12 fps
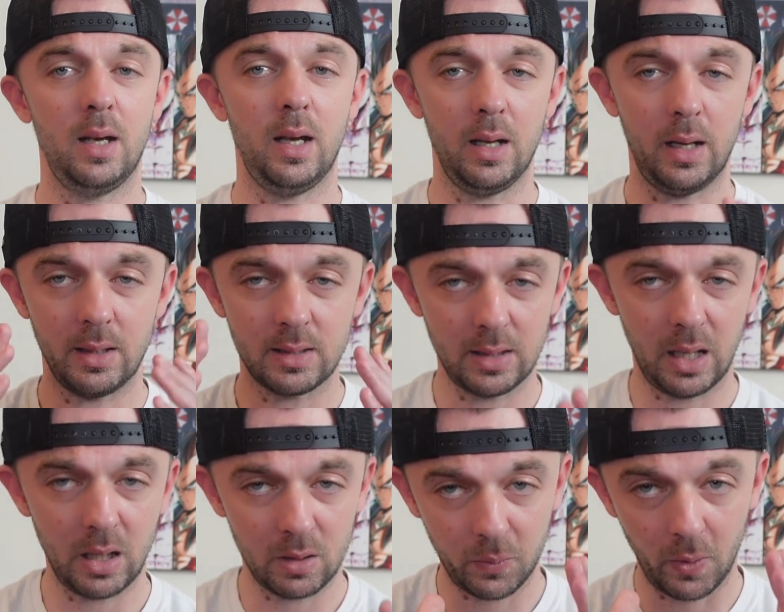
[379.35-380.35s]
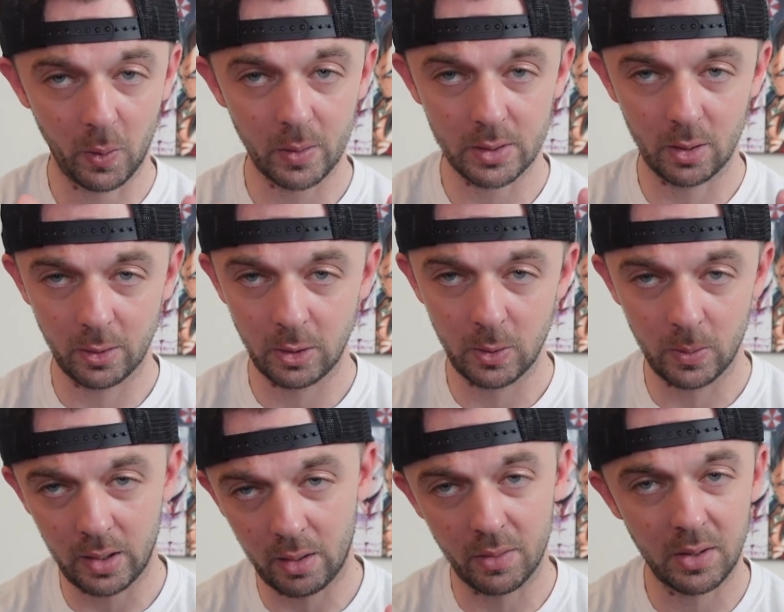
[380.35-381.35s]
it stays focused on you,
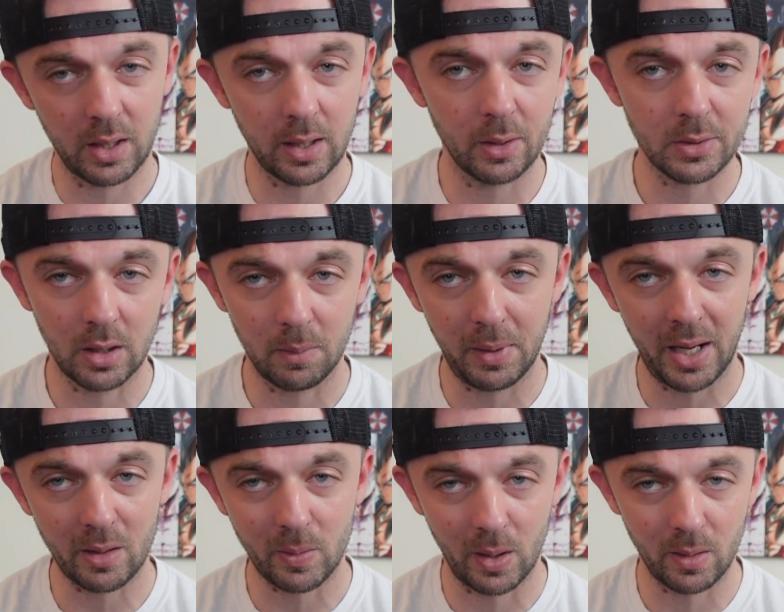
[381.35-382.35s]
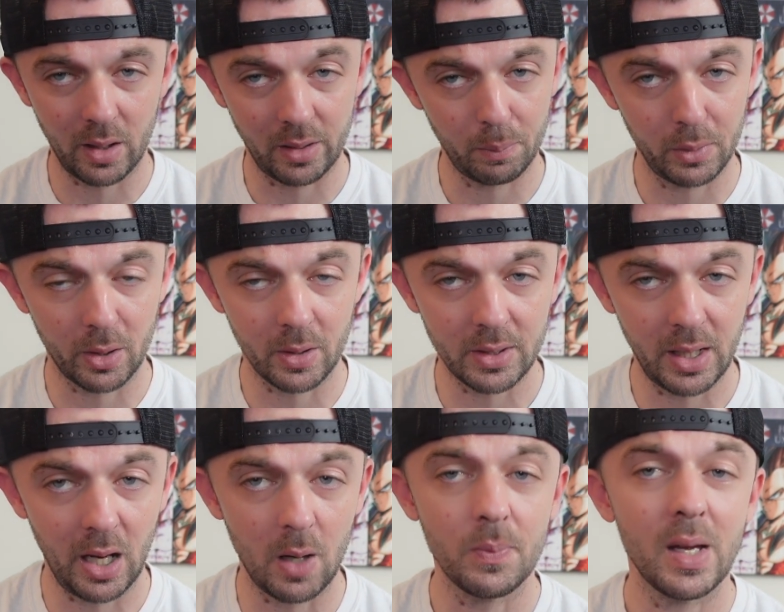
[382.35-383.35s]
and everything else in the background kind of blurs
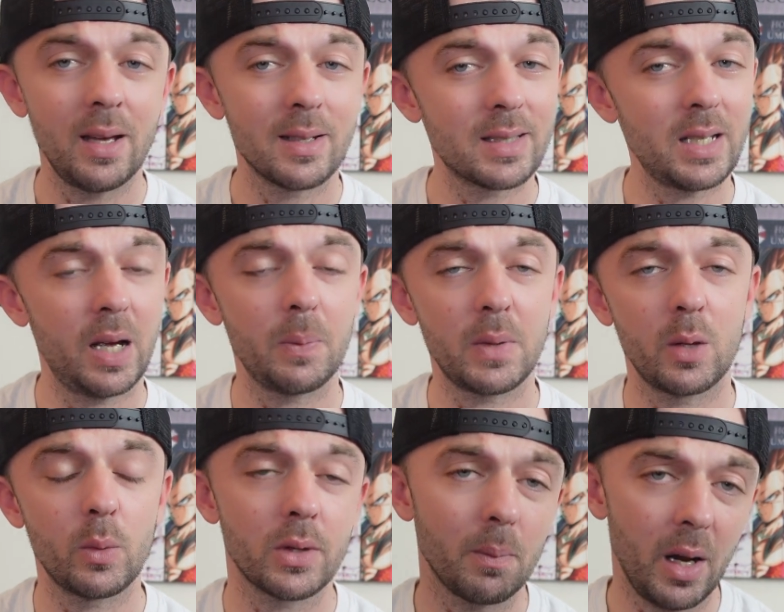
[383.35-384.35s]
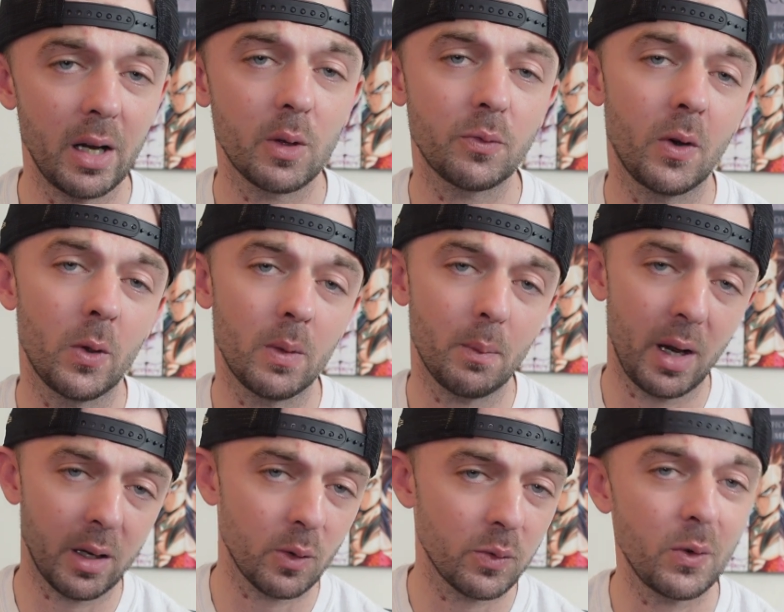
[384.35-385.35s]
out. Same thing with the microphone. The
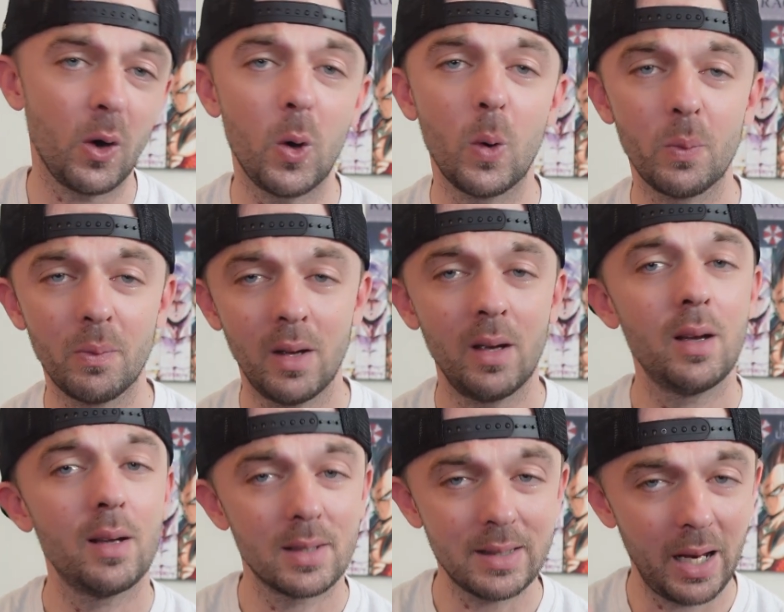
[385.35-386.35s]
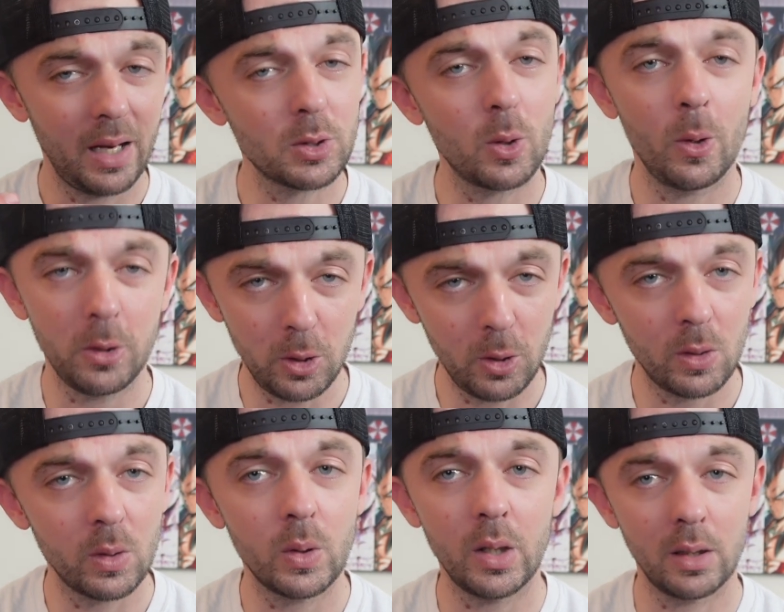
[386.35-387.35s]
microphone stays on
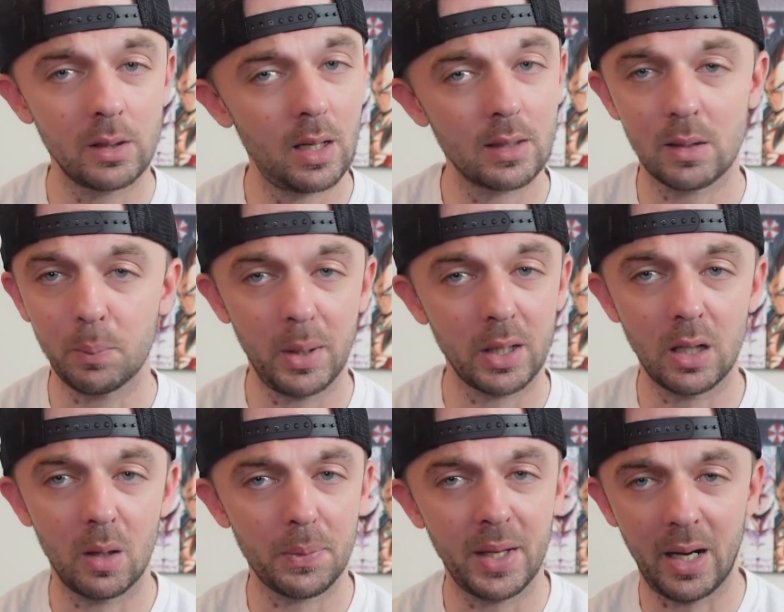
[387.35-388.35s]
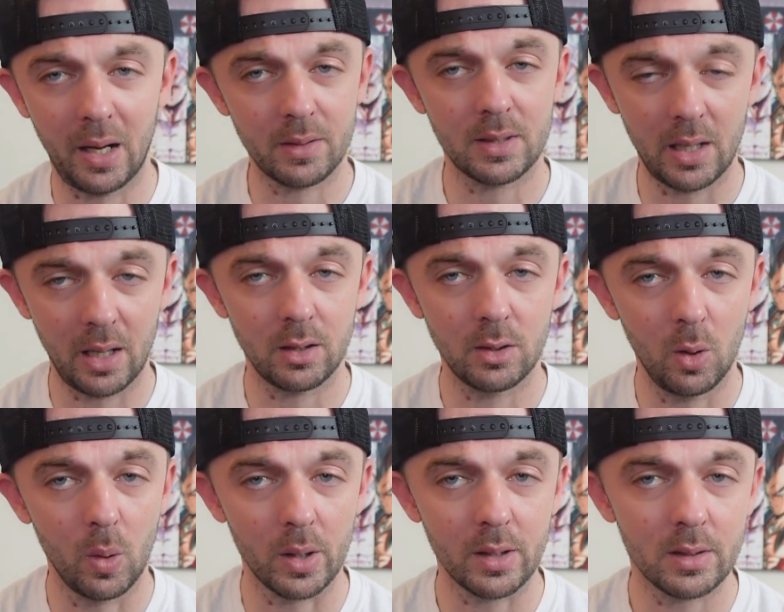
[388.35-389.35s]
you and doesn't pick up the outside
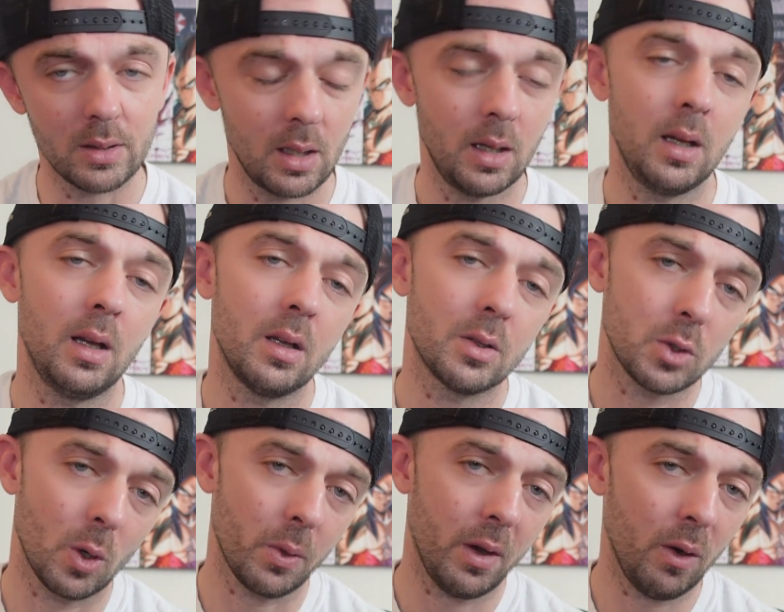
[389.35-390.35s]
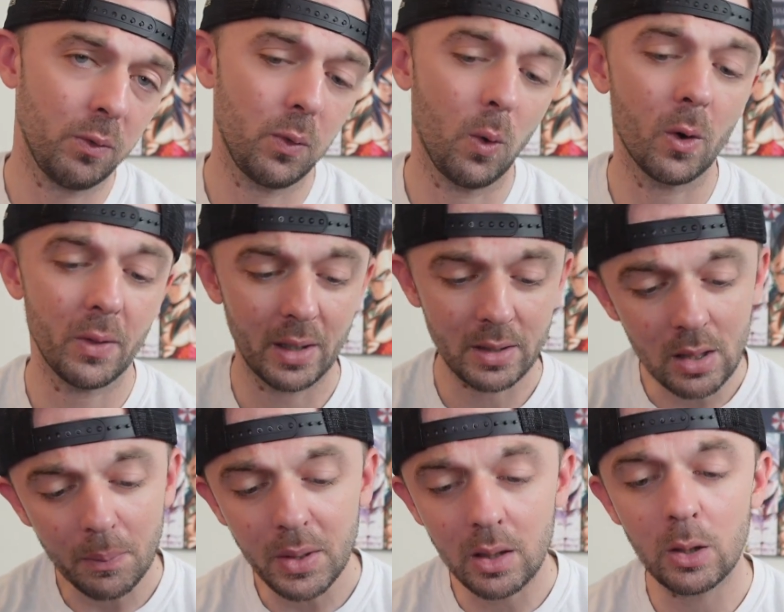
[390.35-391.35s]
noise. So therefore, that's
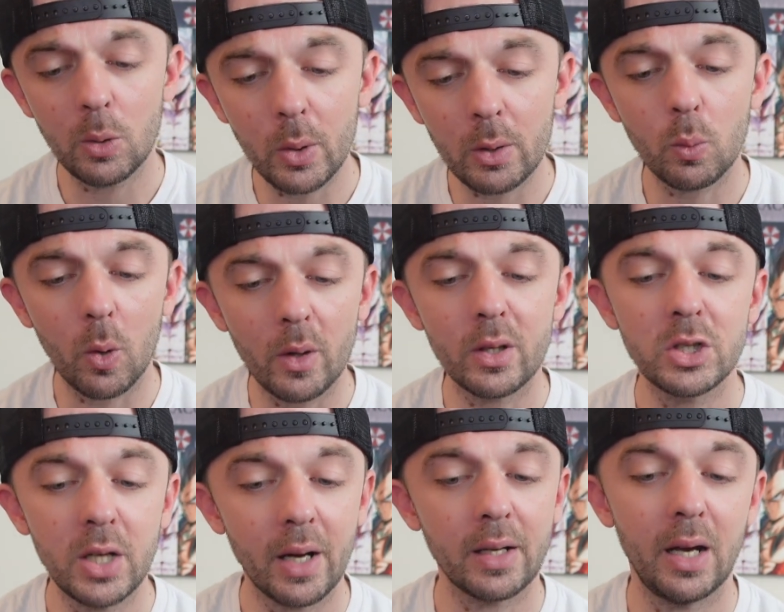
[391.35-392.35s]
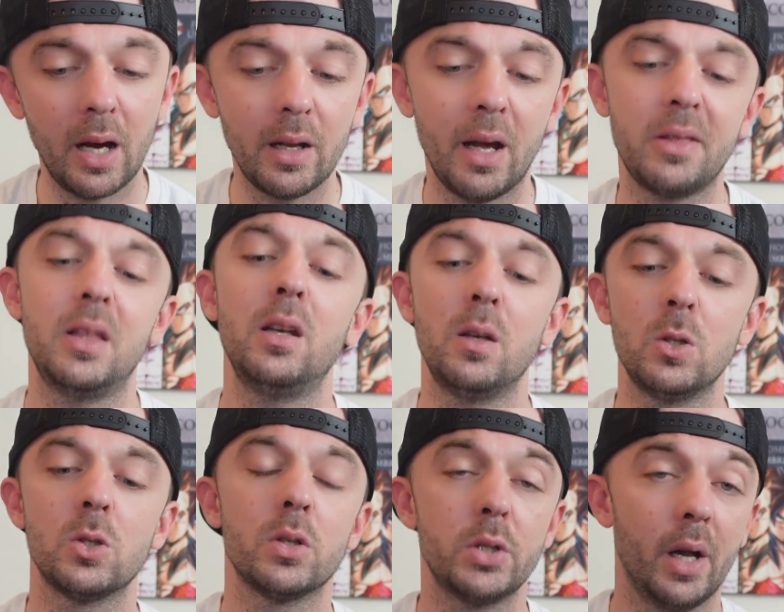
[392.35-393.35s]
something you would want to check out. I think you
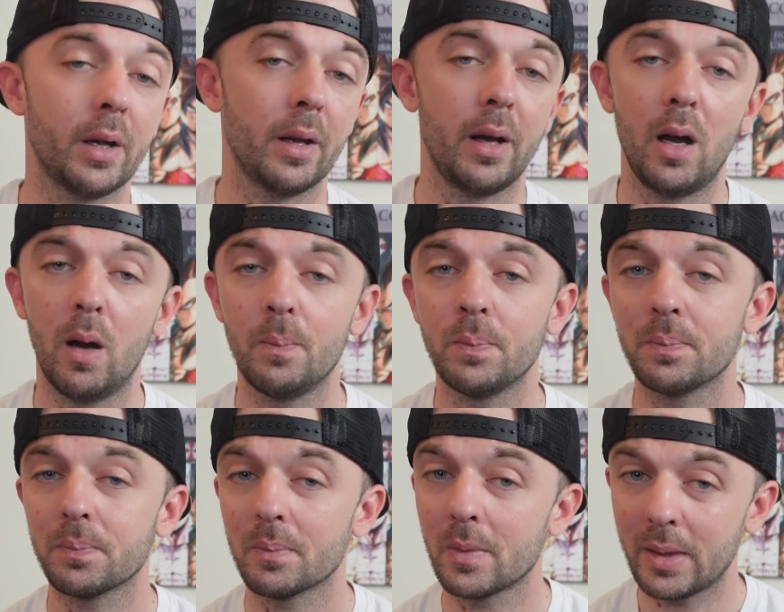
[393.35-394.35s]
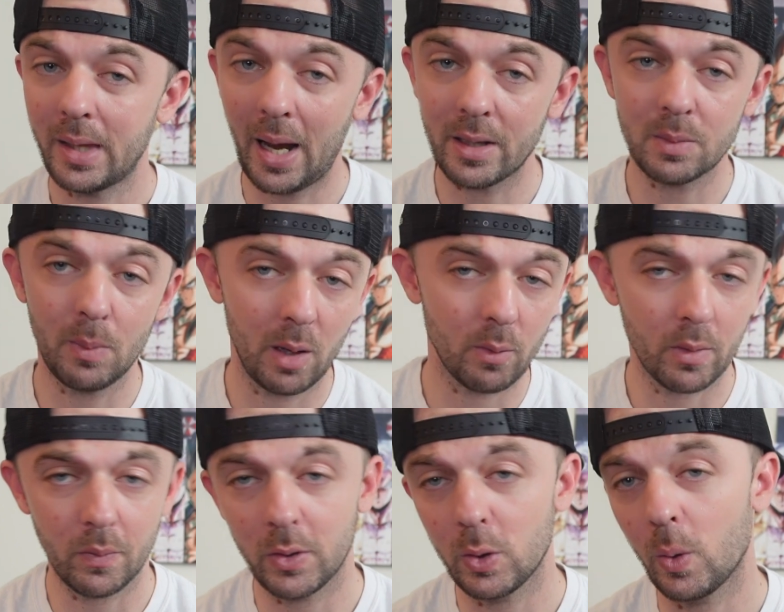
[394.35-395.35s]
should check it out. That's my
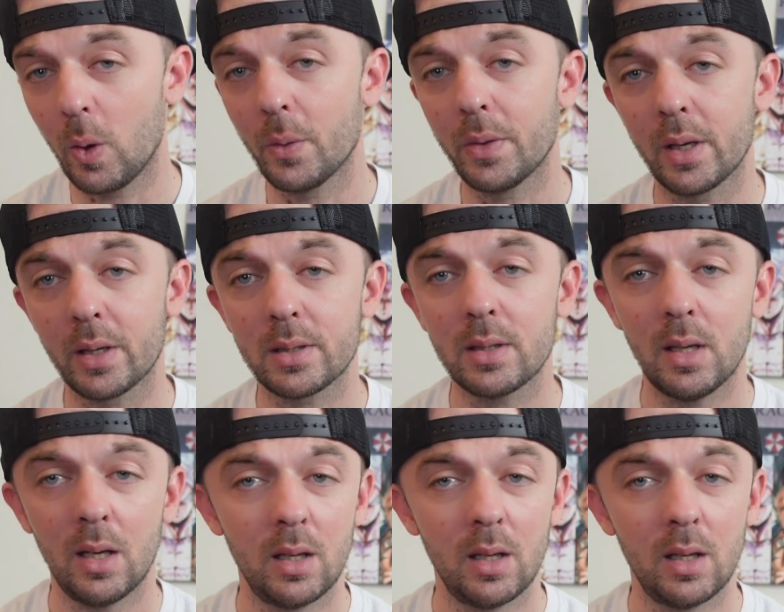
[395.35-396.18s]
review on this.